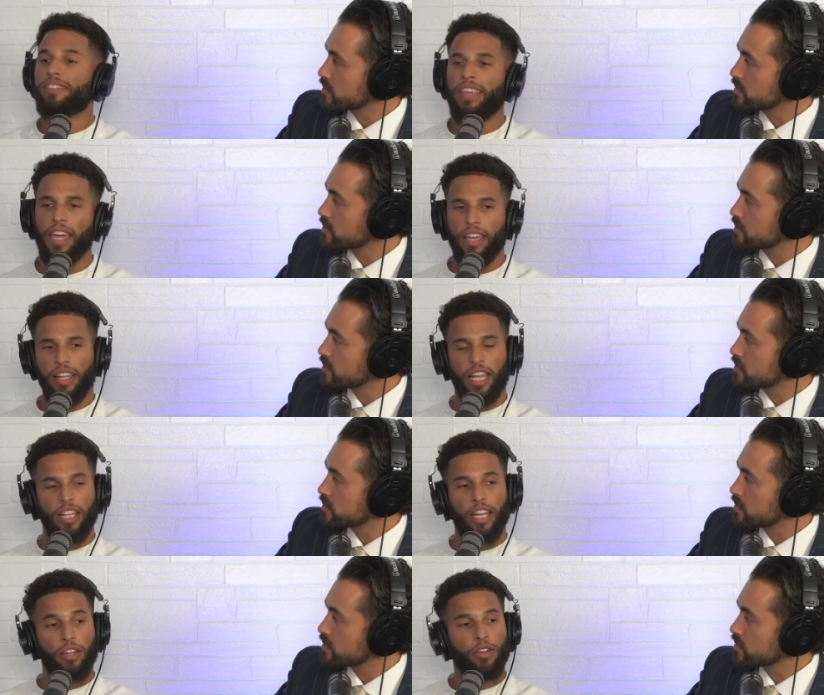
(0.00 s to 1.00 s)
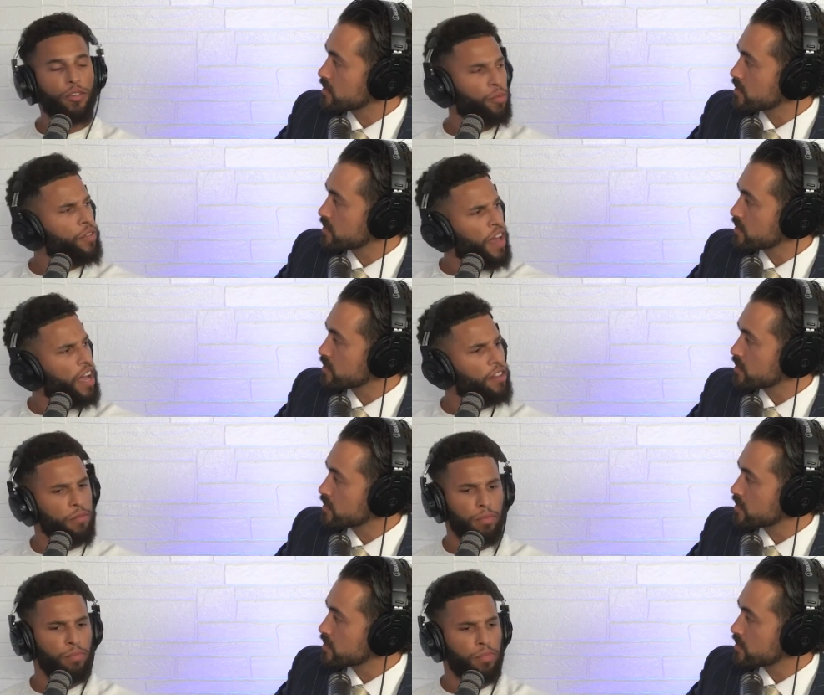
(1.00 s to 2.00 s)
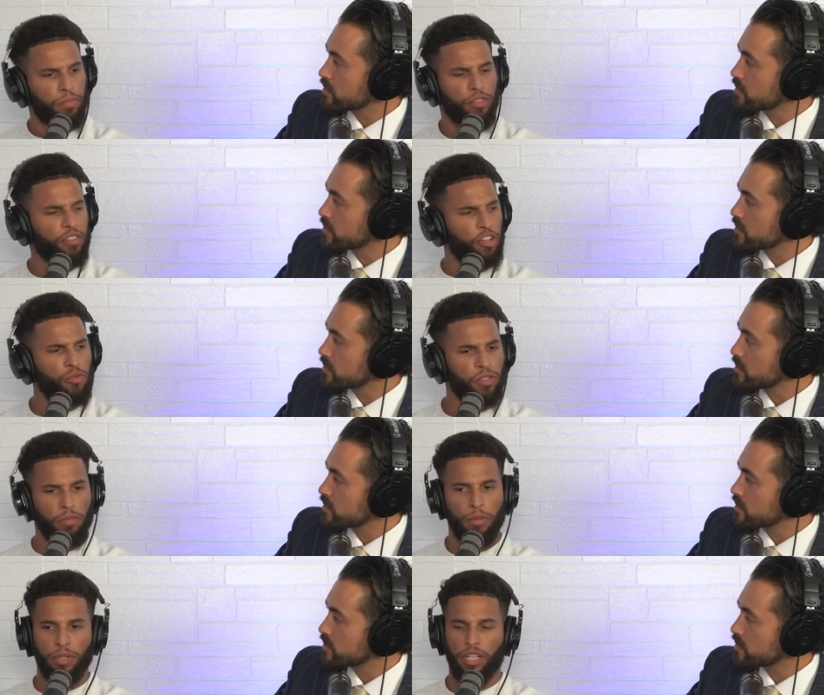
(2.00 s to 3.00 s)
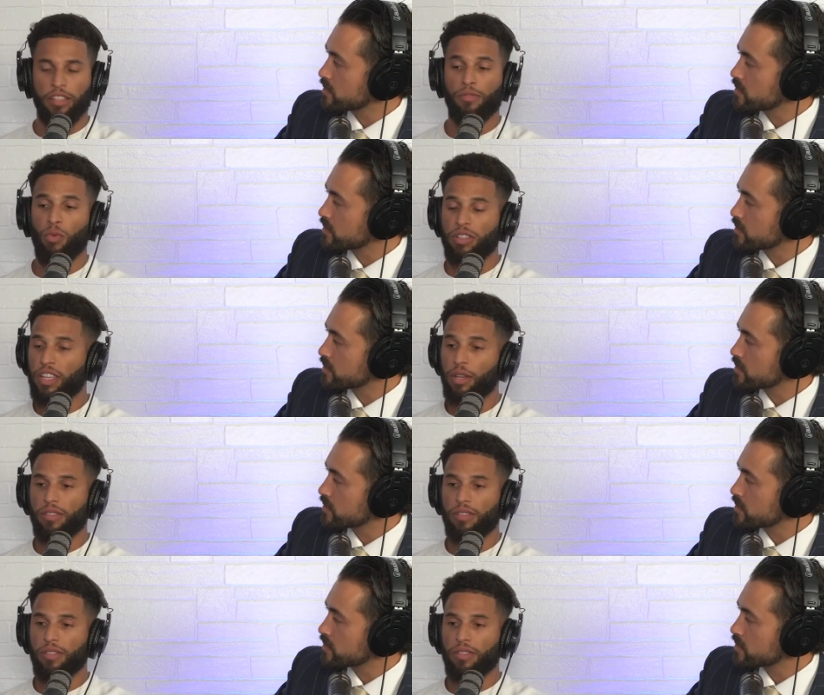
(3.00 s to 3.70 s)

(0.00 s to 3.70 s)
Speaker 1: say it like, like, cause we've had this discussion with some people. Like it's one thing you